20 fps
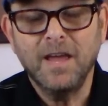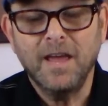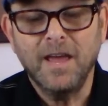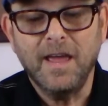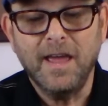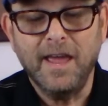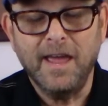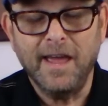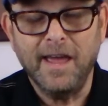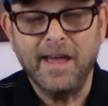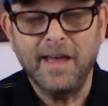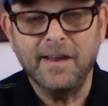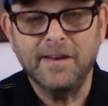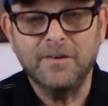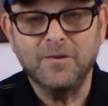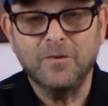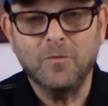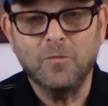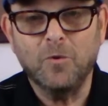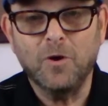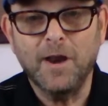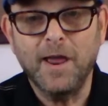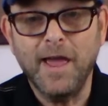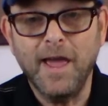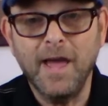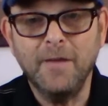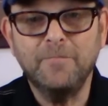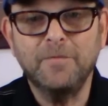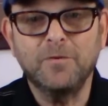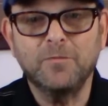And what
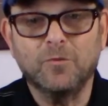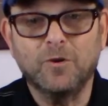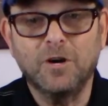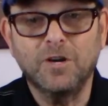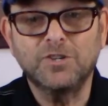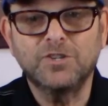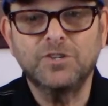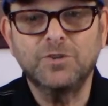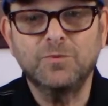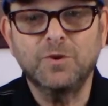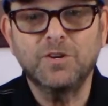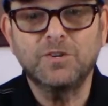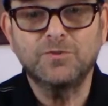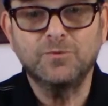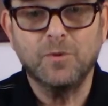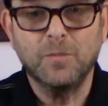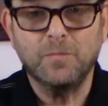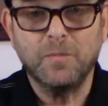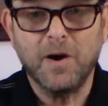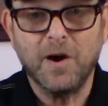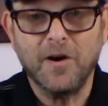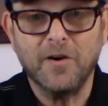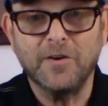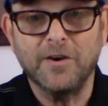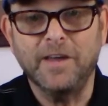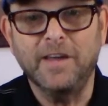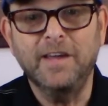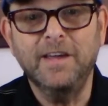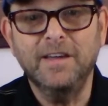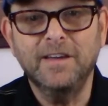happened was she went to a
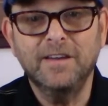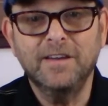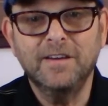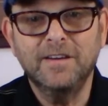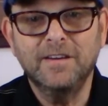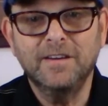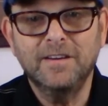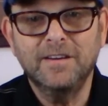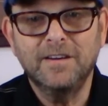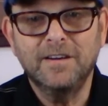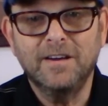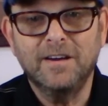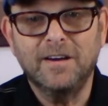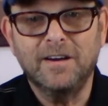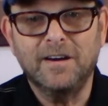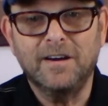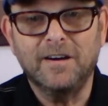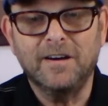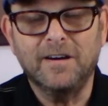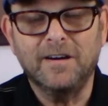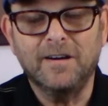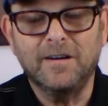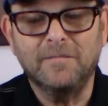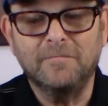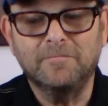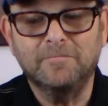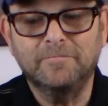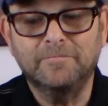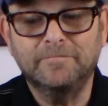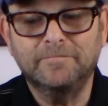party
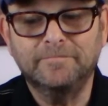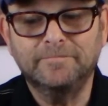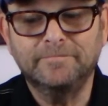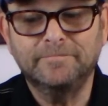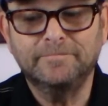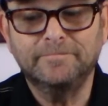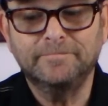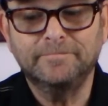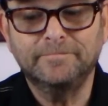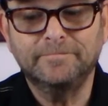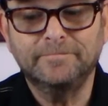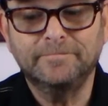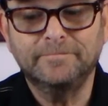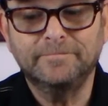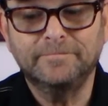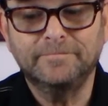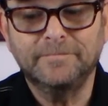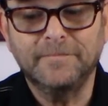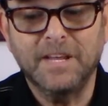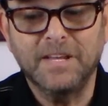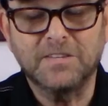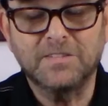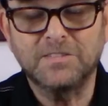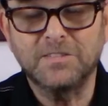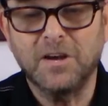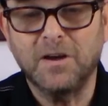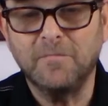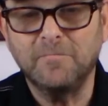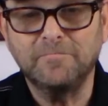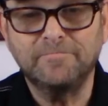at
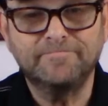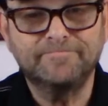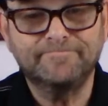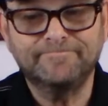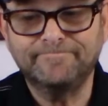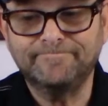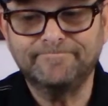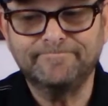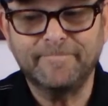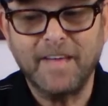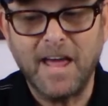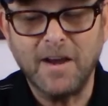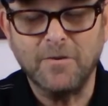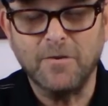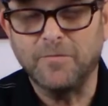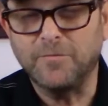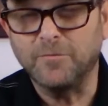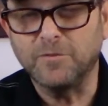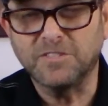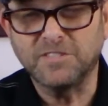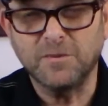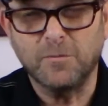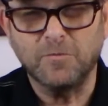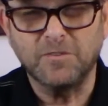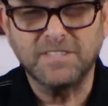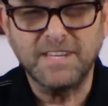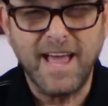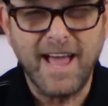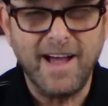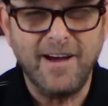some, I don't know if it was
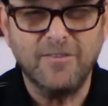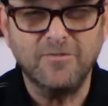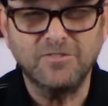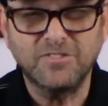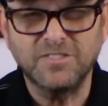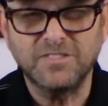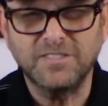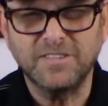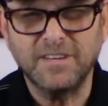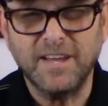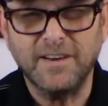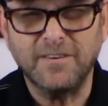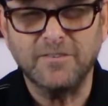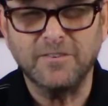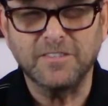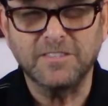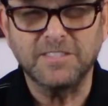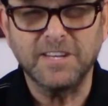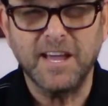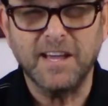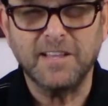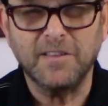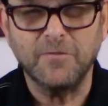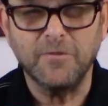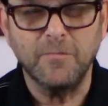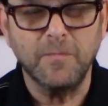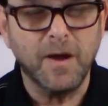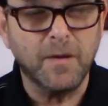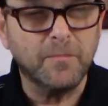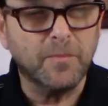someone's house, I don't exactly
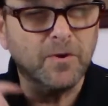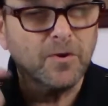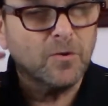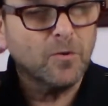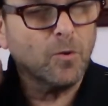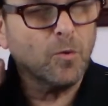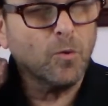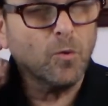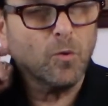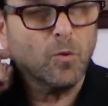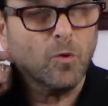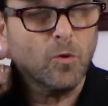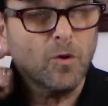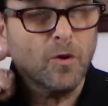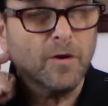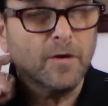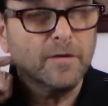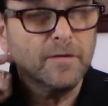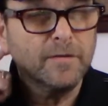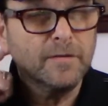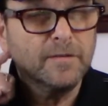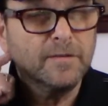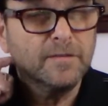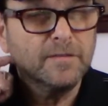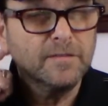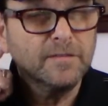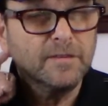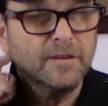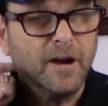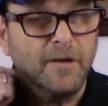remember, or
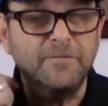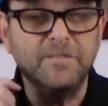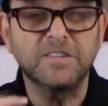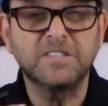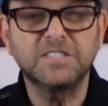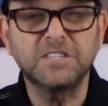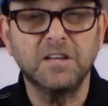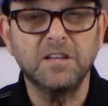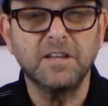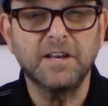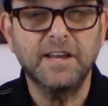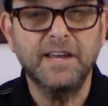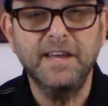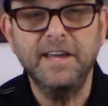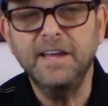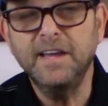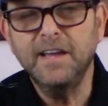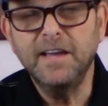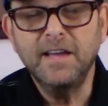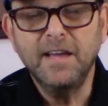a facility.